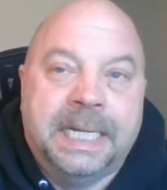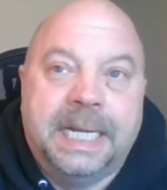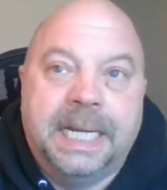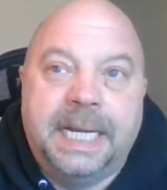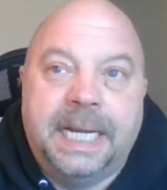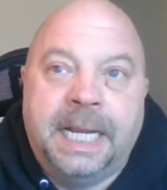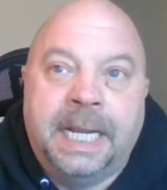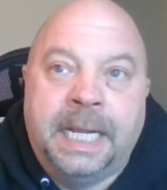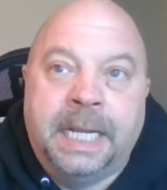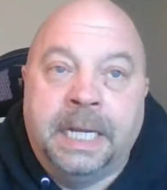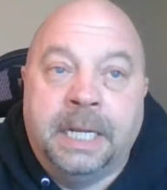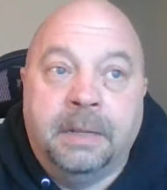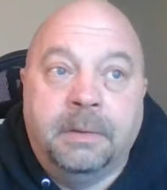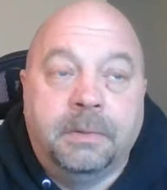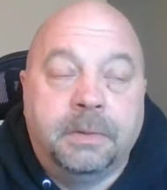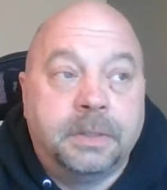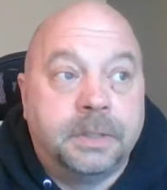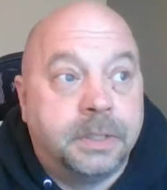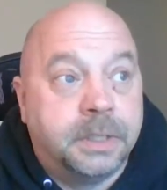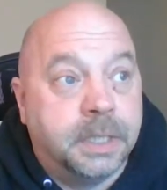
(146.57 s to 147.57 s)
And it
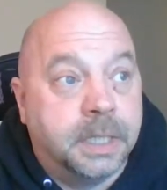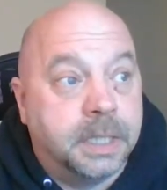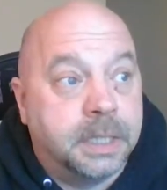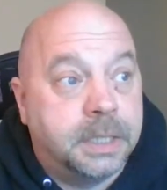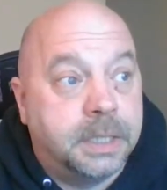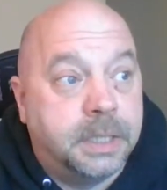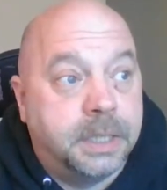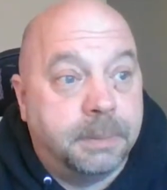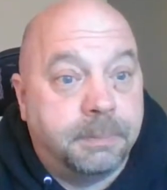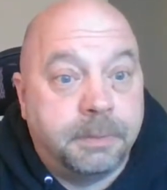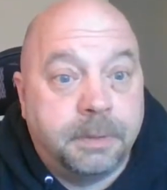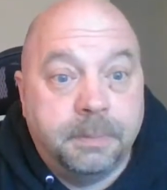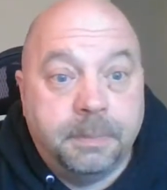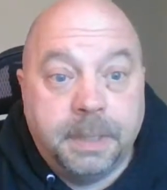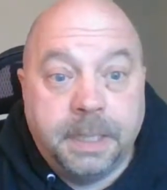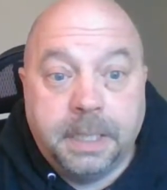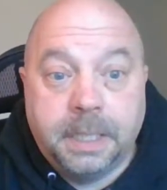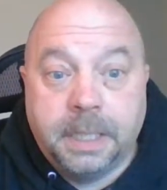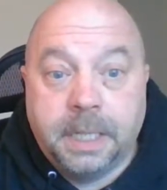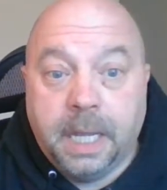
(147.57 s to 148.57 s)
was just shipped to
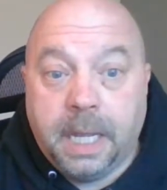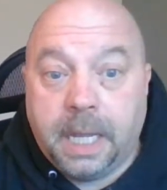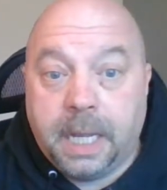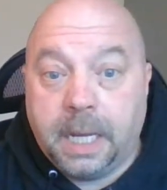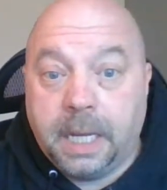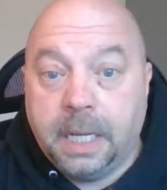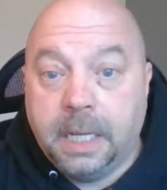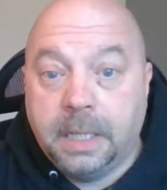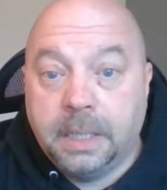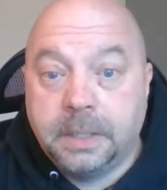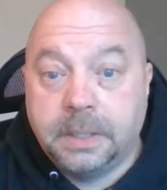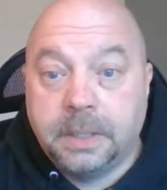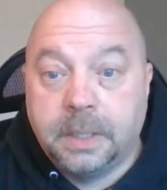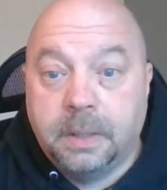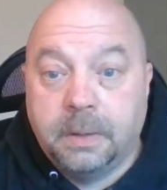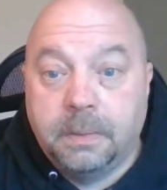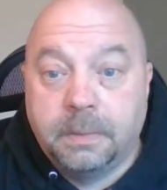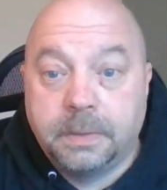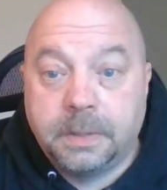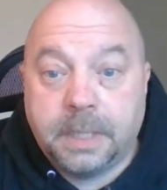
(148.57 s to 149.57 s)
me today.
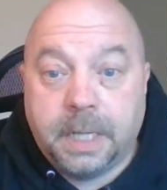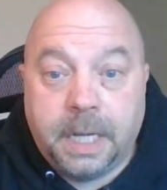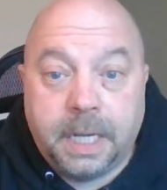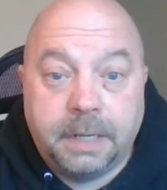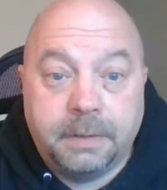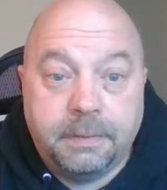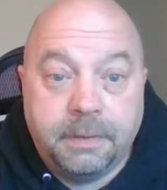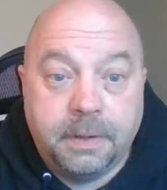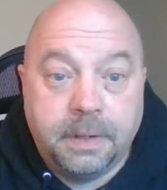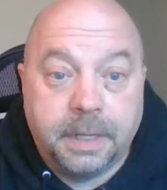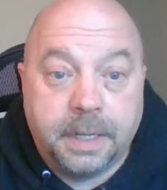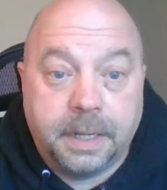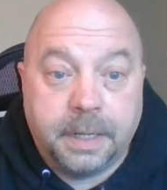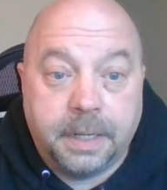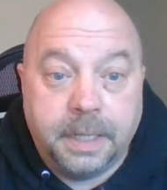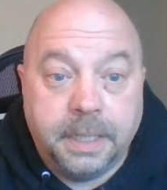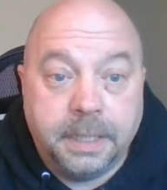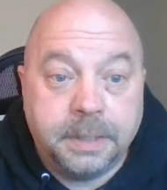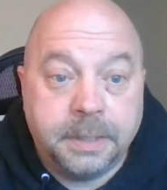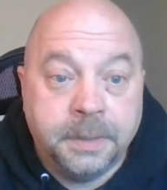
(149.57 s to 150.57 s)
So it was kind of
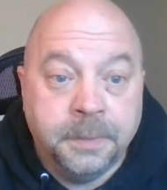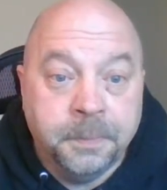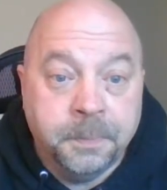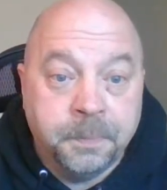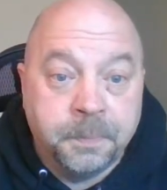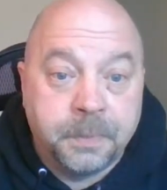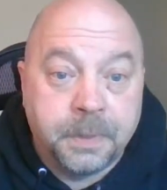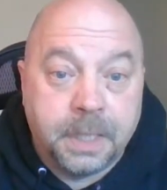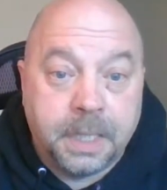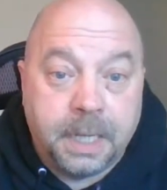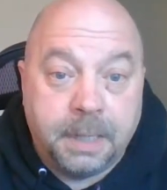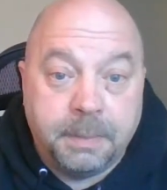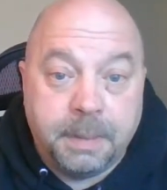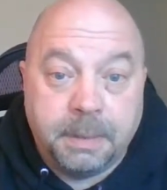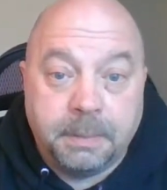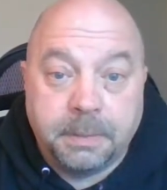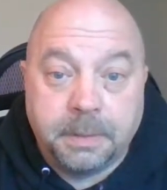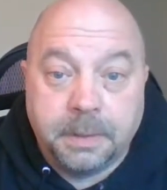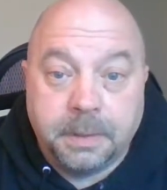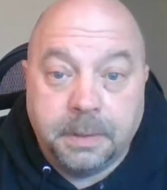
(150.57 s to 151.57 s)
hilarious that I'm
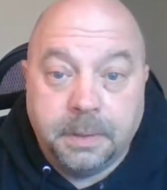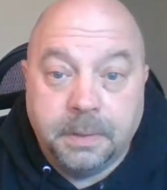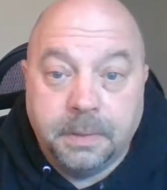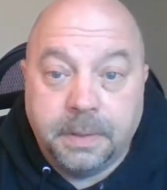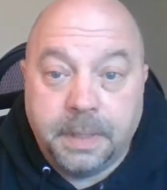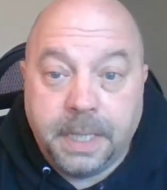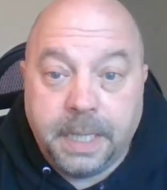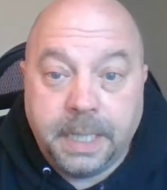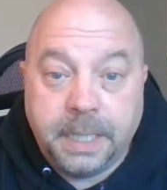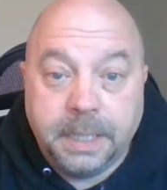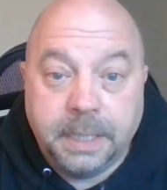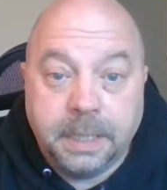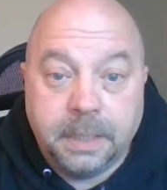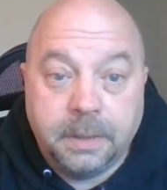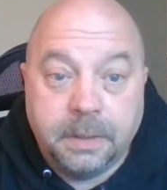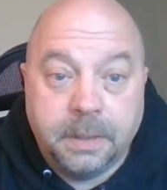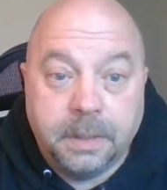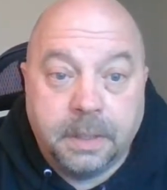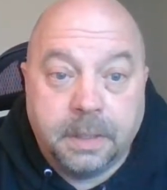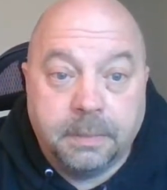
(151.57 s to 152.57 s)
able to do that. Or
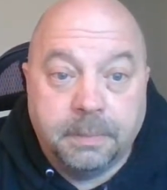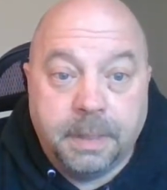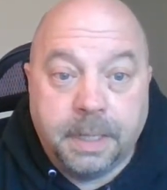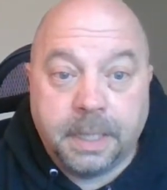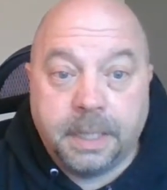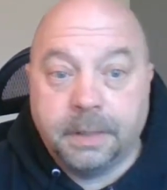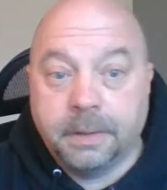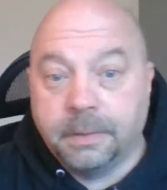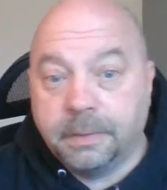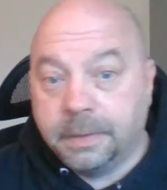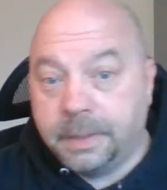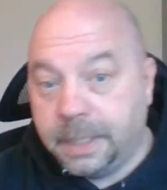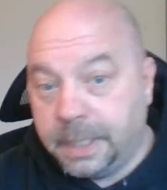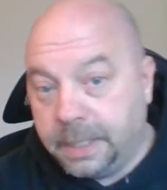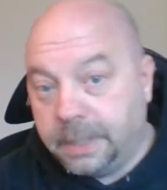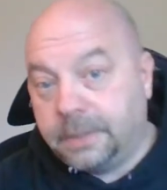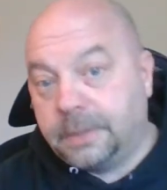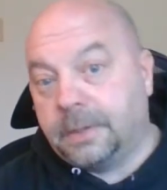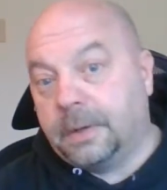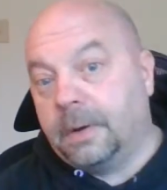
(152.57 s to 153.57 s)
uh, you can make your own
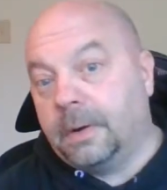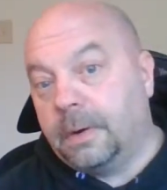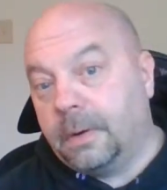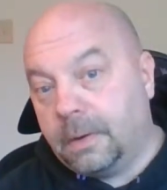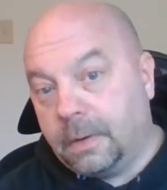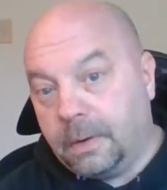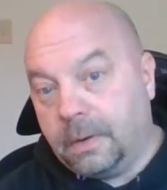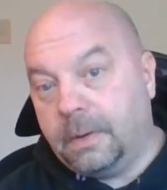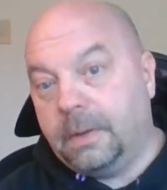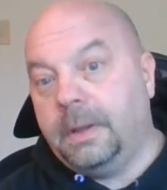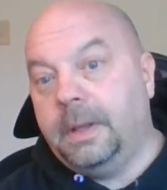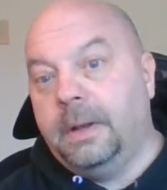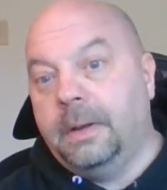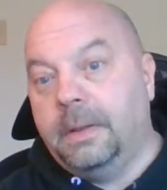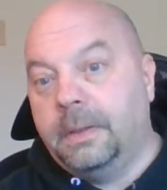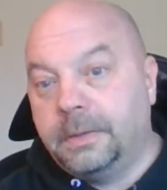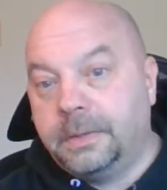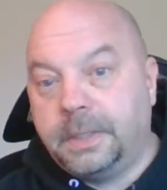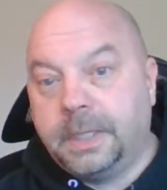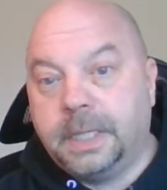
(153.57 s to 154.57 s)
t shirt, or, you know,
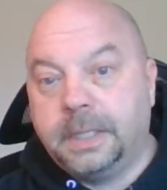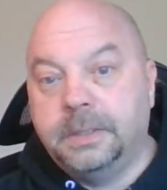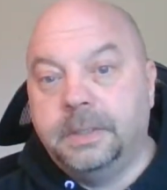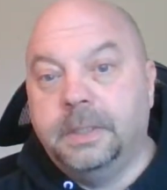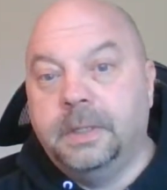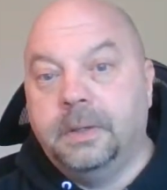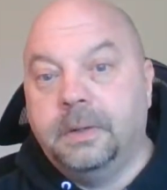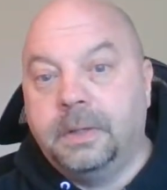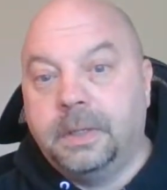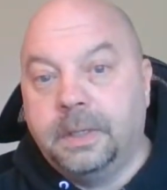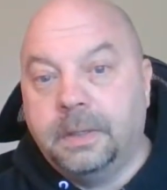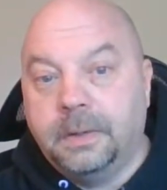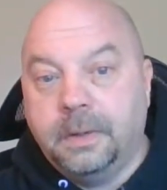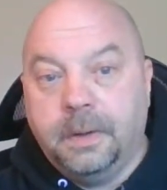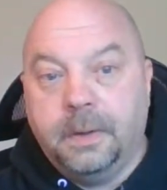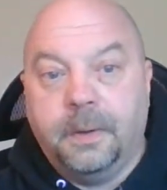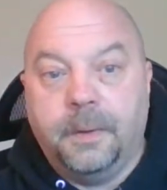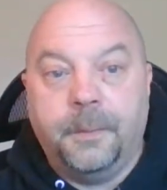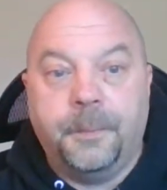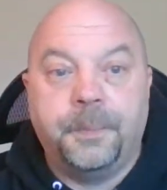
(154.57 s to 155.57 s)
there's things you can
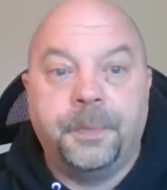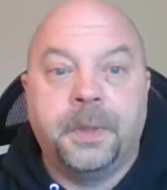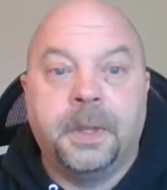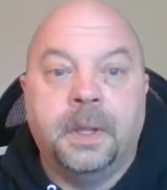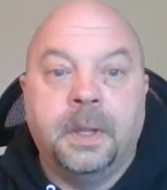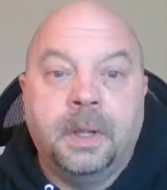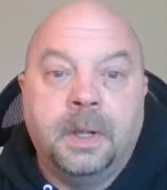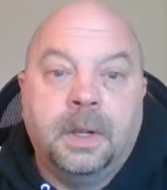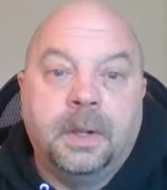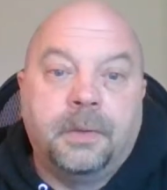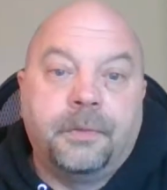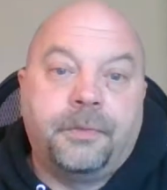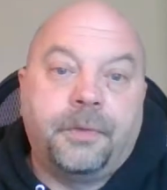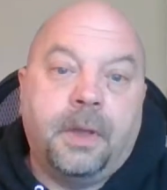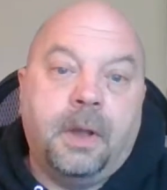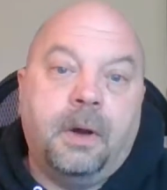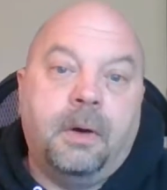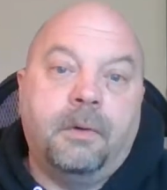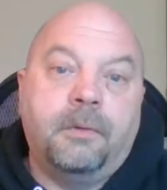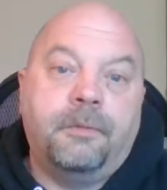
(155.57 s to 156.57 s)
do.
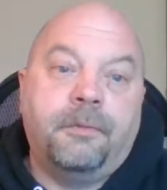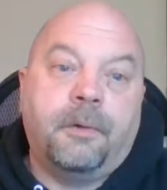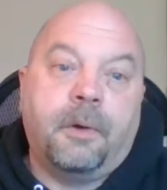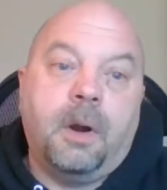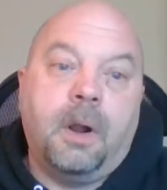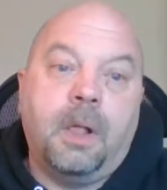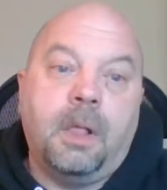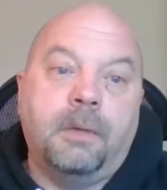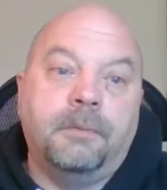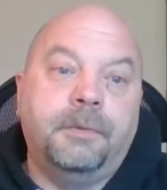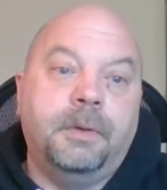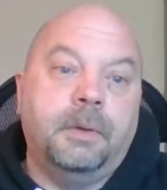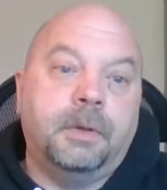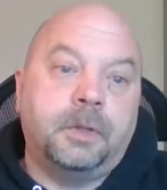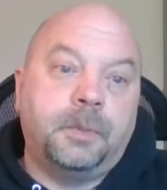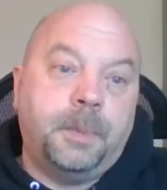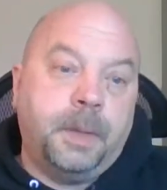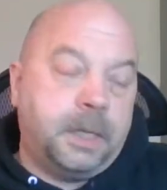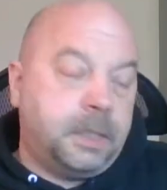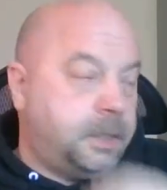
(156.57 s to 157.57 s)
So for all of you,
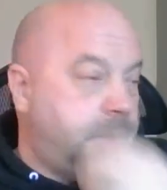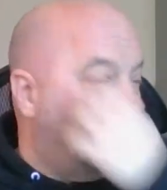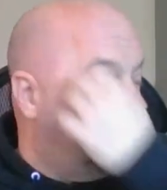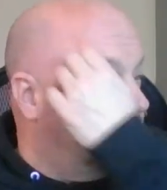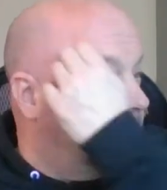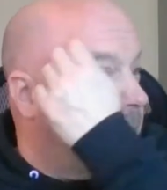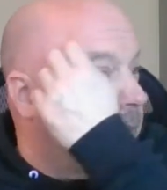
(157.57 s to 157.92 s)
especially if you're